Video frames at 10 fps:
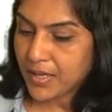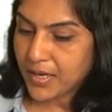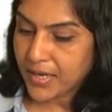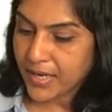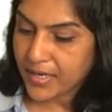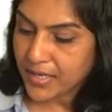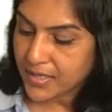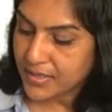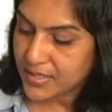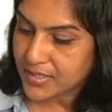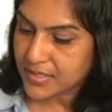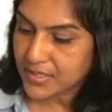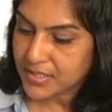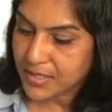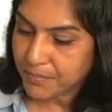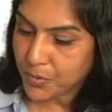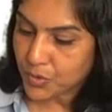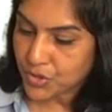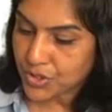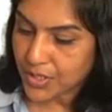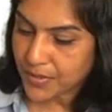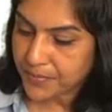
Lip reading: Again, this is the posting.